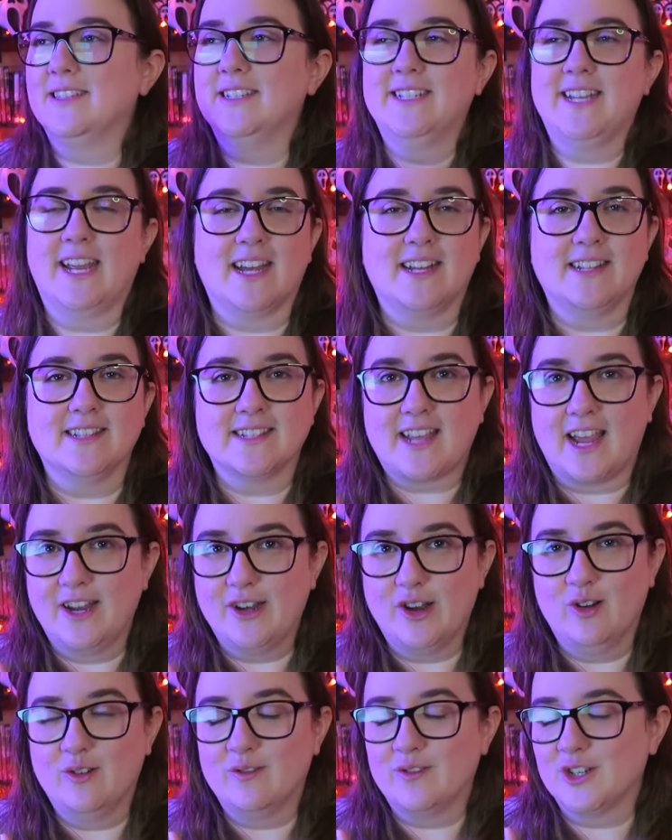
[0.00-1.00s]
the dance
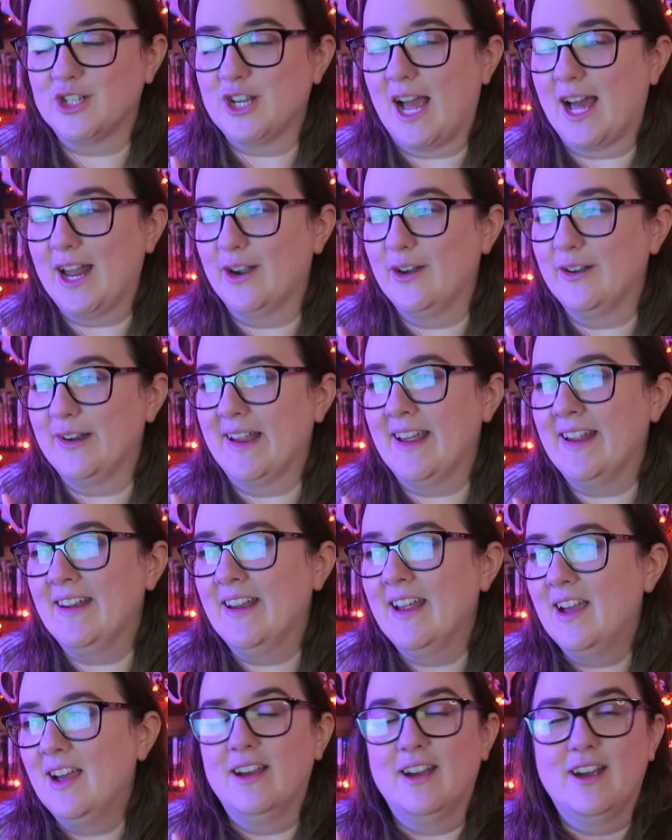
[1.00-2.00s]
kind of overshadowed it.